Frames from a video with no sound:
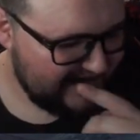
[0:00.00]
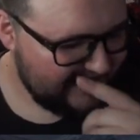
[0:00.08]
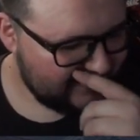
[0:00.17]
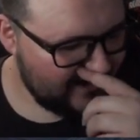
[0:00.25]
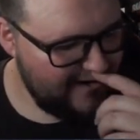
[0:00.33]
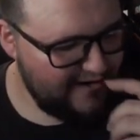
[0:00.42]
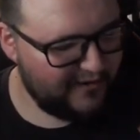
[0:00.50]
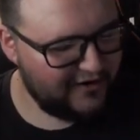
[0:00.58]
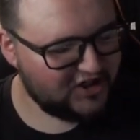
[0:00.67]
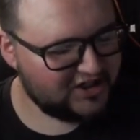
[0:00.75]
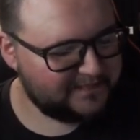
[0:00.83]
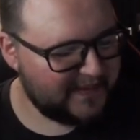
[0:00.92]
So we're
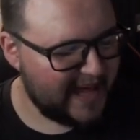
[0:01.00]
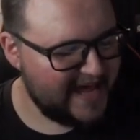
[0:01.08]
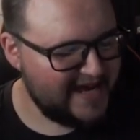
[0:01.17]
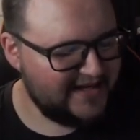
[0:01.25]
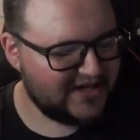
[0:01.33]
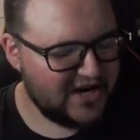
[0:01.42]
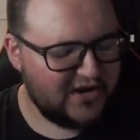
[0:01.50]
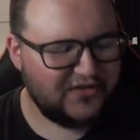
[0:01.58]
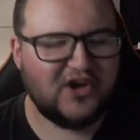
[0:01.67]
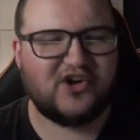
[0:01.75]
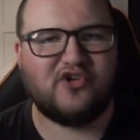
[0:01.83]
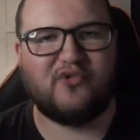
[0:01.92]
explained that